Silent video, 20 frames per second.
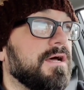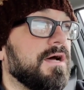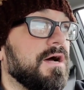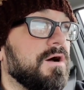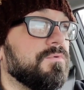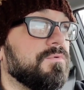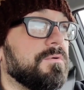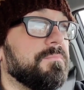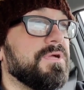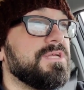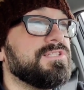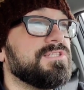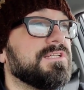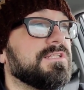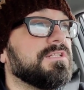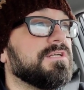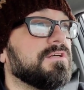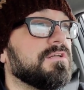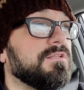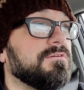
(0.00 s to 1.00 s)
we're
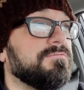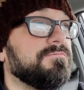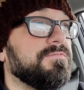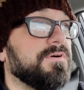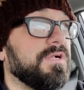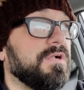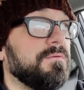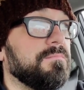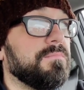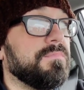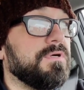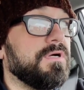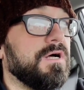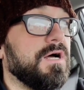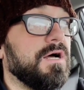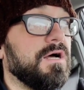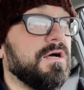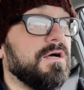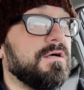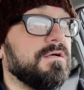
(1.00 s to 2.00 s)
basically gonna film,
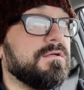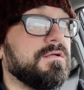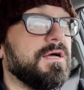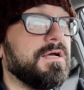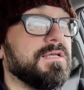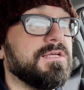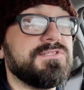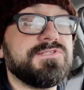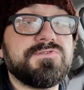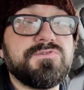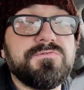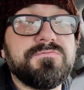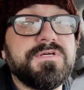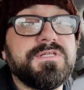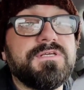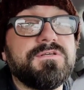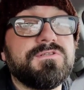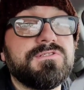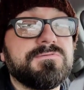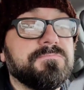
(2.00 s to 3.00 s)
I guess, two
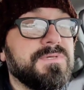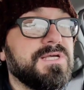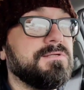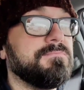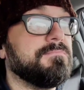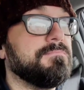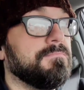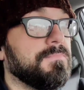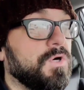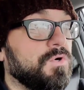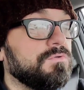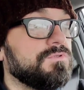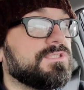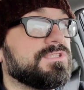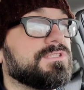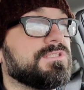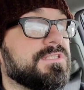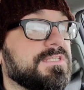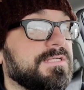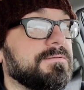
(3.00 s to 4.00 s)
videos,
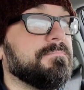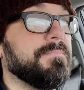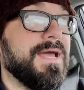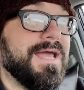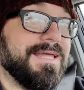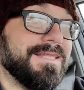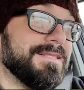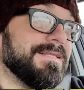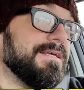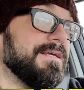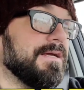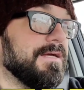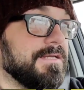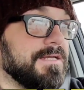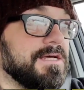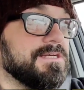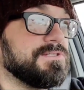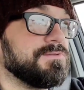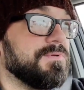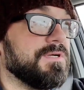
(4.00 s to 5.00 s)
mainly,
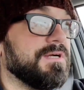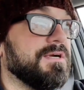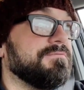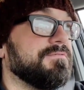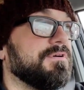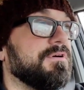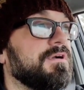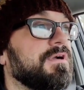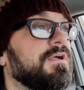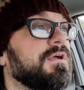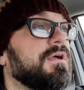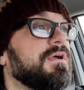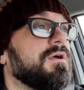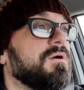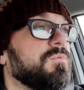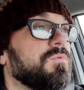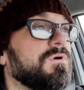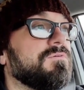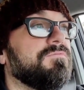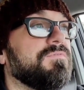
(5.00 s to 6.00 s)
whatever.
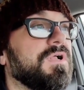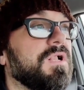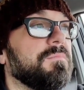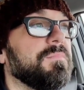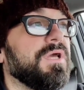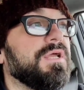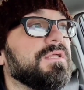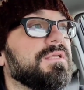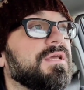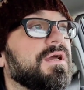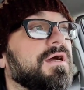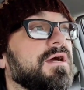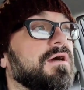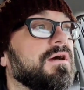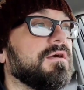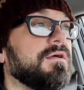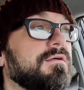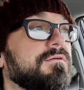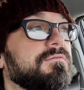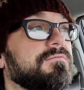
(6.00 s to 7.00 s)
We're filming
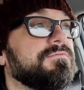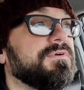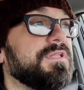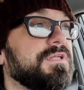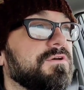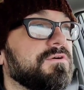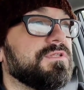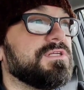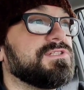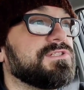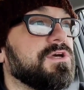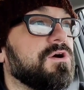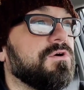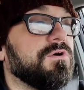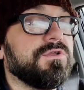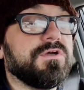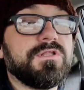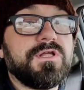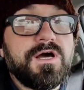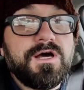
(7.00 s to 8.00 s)
a video that's
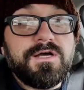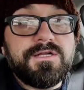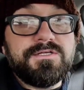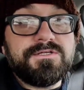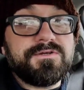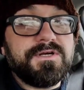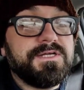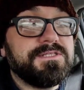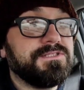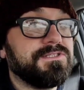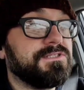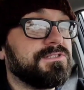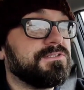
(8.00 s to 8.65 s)
going on Andre's